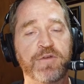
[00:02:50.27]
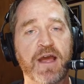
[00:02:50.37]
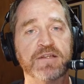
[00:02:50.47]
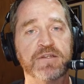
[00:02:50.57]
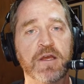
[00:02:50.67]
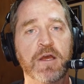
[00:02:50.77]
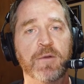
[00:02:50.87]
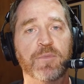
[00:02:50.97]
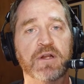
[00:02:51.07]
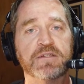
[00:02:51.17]
fast,
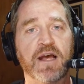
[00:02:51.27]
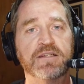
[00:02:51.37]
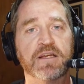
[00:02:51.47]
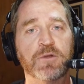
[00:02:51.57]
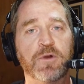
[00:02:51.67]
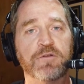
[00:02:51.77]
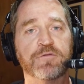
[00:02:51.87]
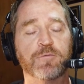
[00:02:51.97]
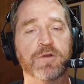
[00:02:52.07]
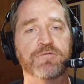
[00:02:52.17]
but I'll tell you what,
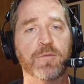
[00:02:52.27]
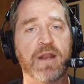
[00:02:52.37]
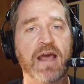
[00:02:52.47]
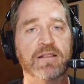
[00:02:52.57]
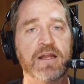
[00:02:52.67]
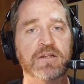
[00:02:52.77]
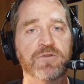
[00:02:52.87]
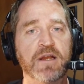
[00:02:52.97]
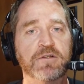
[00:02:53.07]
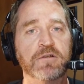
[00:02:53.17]
from an athletic
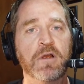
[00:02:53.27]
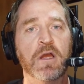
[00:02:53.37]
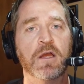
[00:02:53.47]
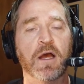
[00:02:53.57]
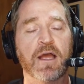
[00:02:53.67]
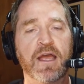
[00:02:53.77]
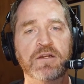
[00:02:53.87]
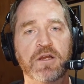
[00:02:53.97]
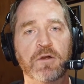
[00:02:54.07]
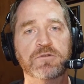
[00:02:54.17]
director, a
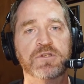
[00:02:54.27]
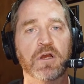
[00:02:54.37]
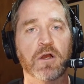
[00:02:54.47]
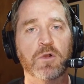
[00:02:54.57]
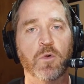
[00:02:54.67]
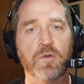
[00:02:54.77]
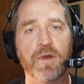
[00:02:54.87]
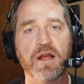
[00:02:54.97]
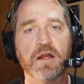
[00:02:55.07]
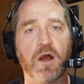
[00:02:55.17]
head coach, a
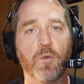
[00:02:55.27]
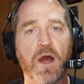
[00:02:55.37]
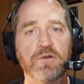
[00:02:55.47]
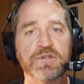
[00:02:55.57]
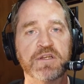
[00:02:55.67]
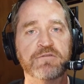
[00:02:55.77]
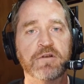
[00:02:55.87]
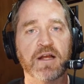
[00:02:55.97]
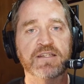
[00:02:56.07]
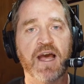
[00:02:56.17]
quarterback, a wide
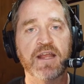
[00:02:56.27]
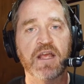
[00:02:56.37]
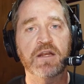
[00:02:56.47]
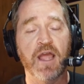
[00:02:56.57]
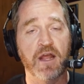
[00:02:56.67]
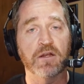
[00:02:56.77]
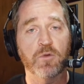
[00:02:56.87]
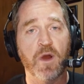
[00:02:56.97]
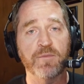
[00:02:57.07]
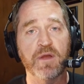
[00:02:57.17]
receiver, a tight end, and
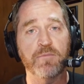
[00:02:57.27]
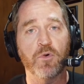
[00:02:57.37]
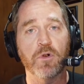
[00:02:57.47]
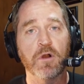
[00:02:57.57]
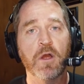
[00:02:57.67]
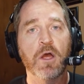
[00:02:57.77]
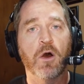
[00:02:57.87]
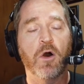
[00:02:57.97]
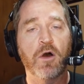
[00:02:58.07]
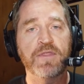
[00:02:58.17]
quite a bit more
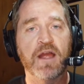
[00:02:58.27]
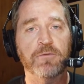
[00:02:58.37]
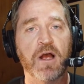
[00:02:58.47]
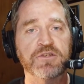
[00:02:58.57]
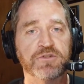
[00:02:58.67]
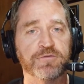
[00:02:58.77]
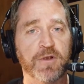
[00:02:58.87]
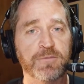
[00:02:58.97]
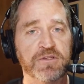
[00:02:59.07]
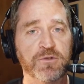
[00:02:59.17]
on that roster
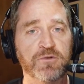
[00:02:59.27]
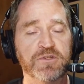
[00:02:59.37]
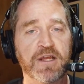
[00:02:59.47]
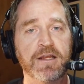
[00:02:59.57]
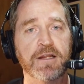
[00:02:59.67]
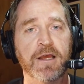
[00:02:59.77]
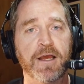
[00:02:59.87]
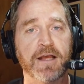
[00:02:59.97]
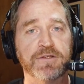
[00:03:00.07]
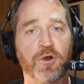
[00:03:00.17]
from the Sooner State,
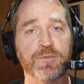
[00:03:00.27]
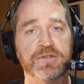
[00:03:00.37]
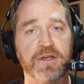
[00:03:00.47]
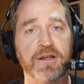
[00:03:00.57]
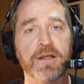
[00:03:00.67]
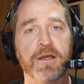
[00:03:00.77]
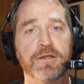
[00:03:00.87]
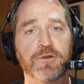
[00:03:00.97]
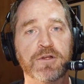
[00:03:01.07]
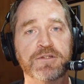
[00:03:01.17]
as Colby said, you